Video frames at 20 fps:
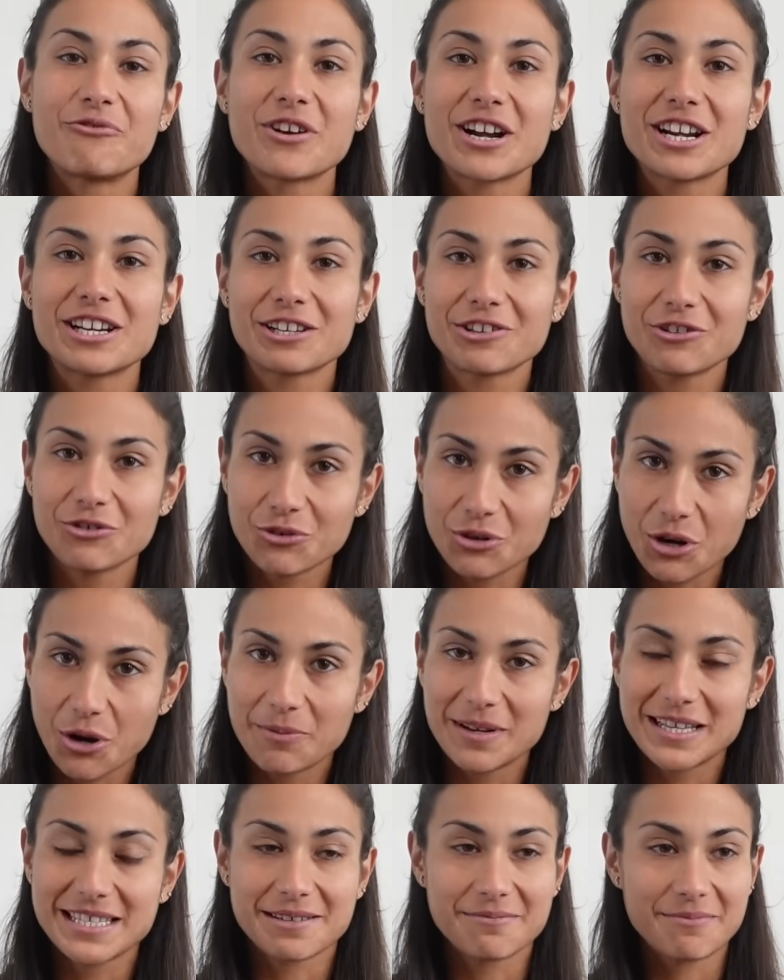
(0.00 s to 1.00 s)
reading your
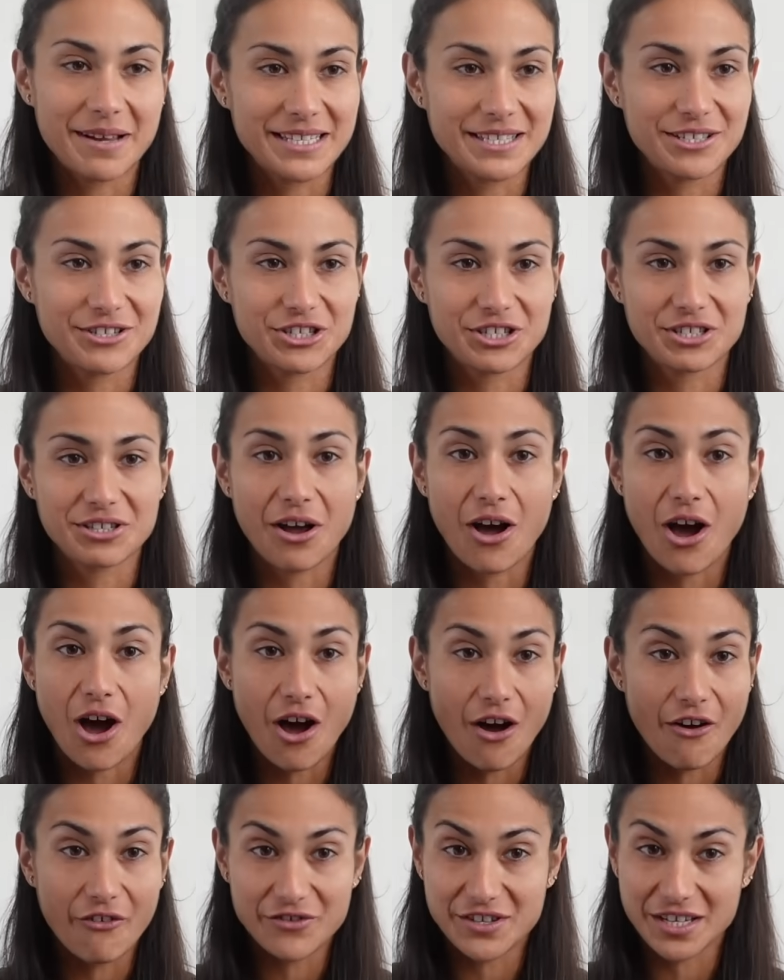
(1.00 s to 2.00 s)
comments and messages
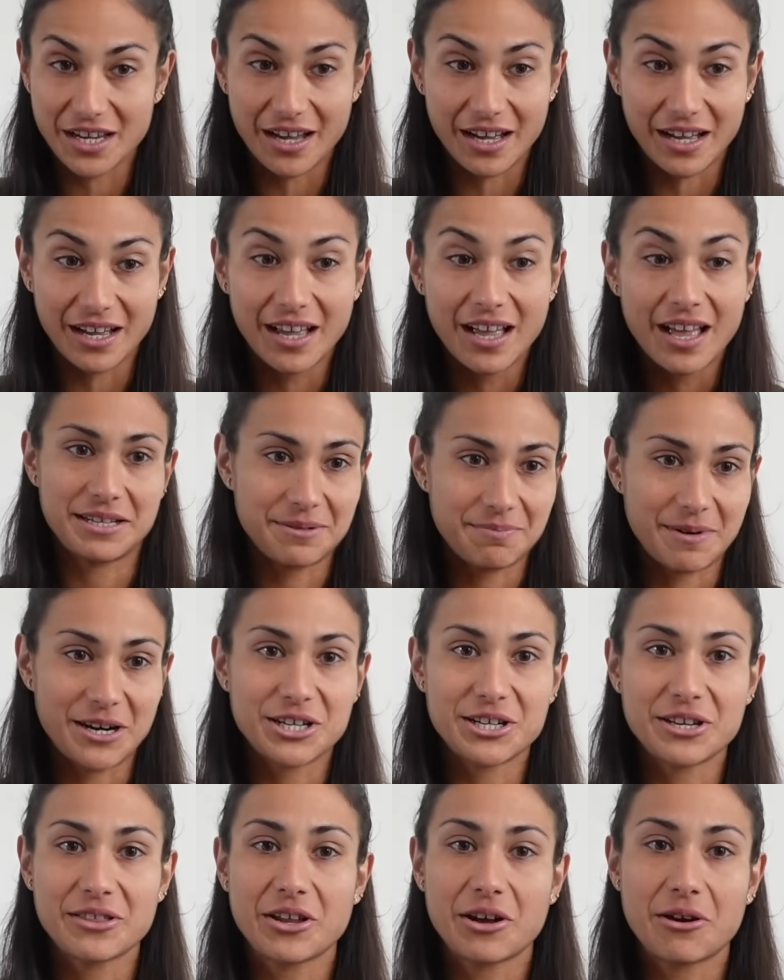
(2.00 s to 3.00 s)
after,
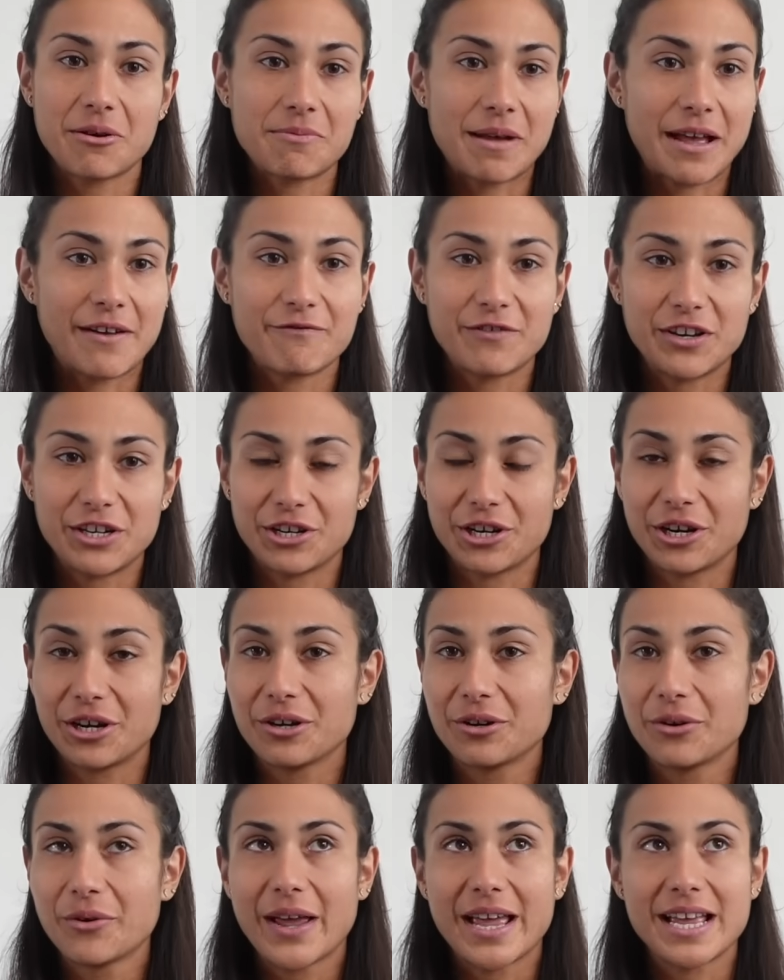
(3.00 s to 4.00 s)
especially the Iron Man video,
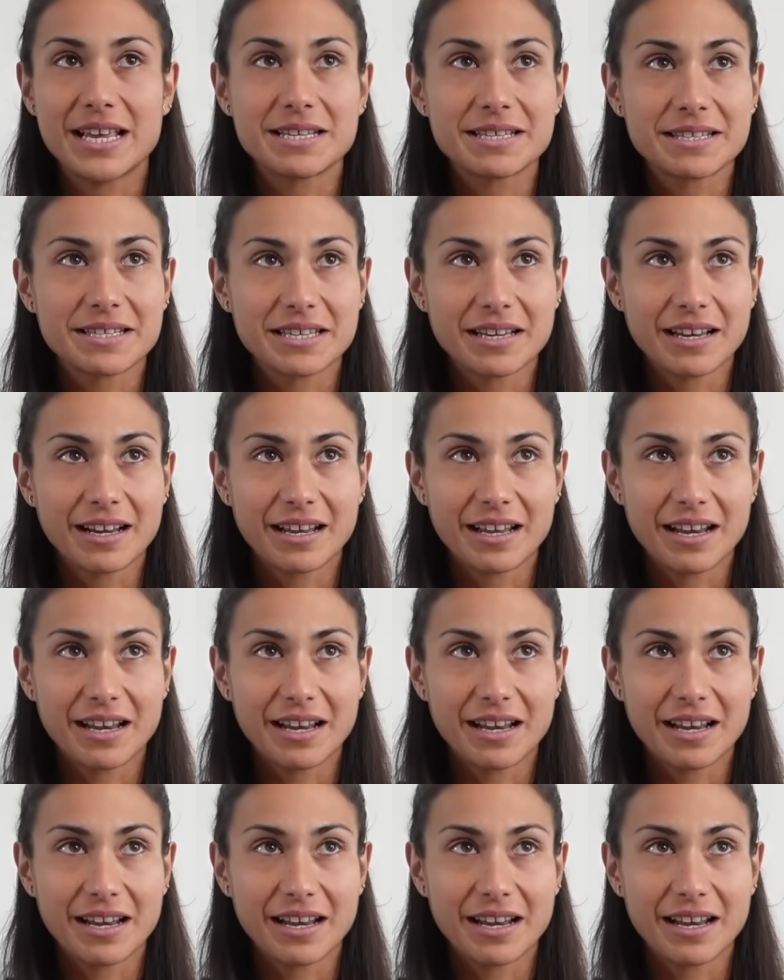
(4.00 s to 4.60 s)
is